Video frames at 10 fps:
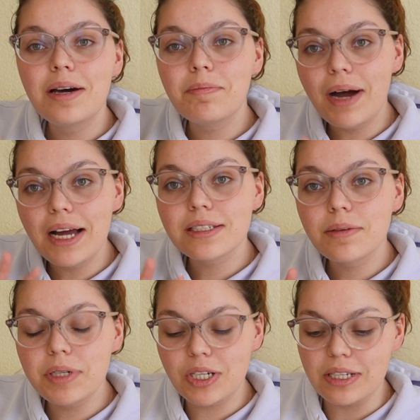But
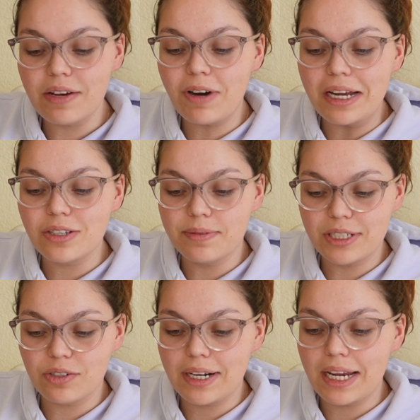because I've read so
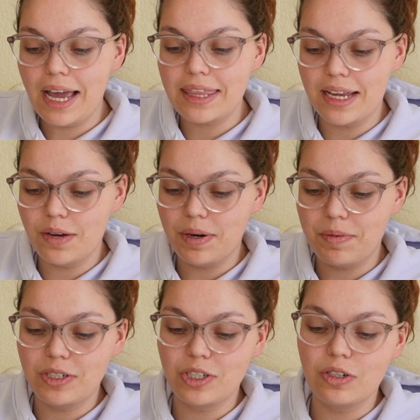much already, I think what I'm
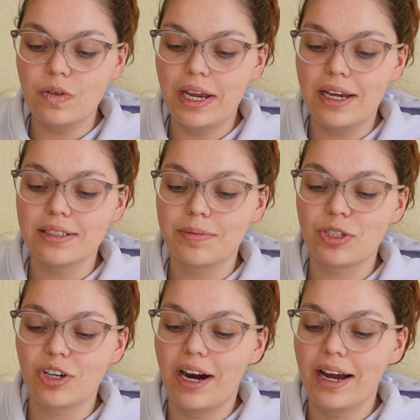gonna do is I'm gonna
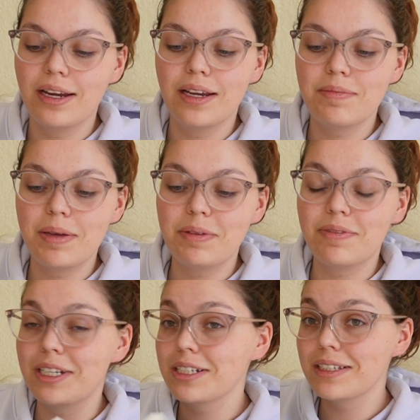try and maybe
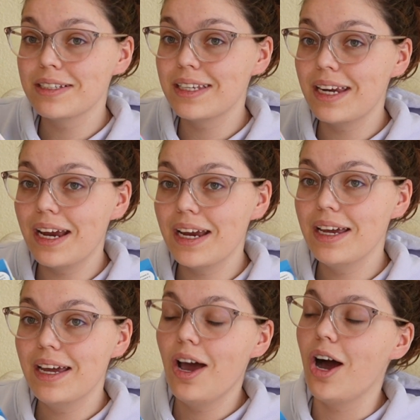finish this today.
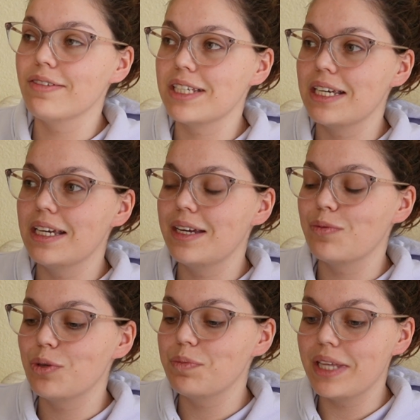Obviously it
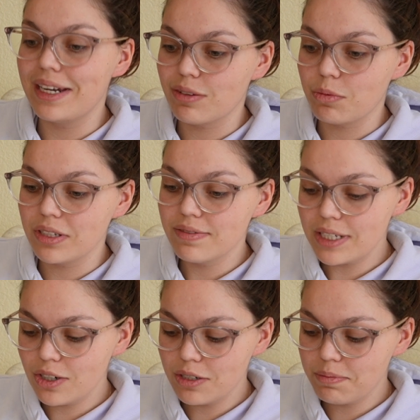won't be the end of the world if I
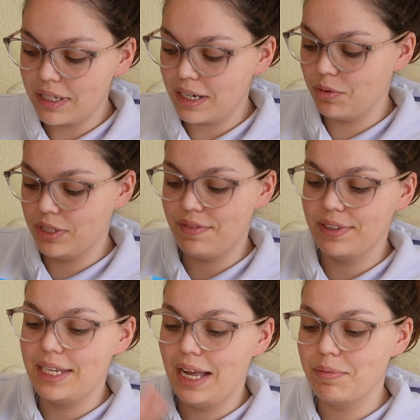don't, but it would
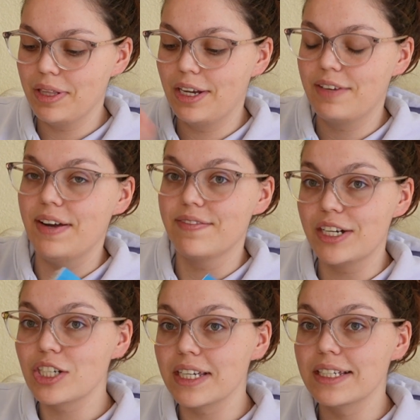definitely help me a lot if I
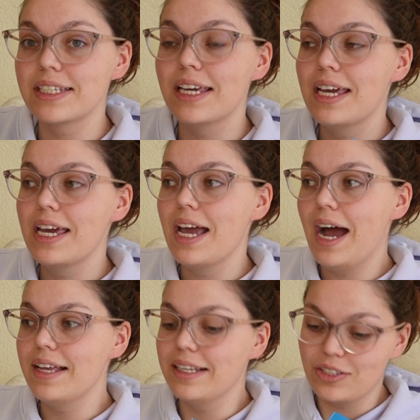finish this.
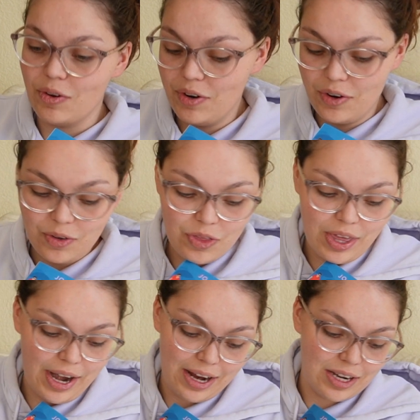And so
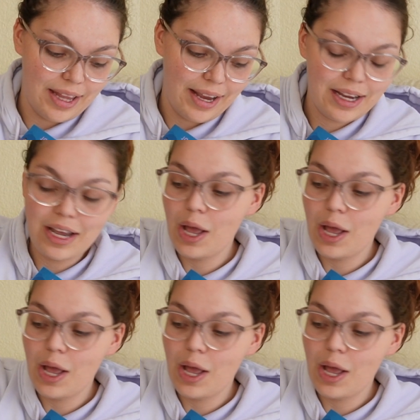then I can like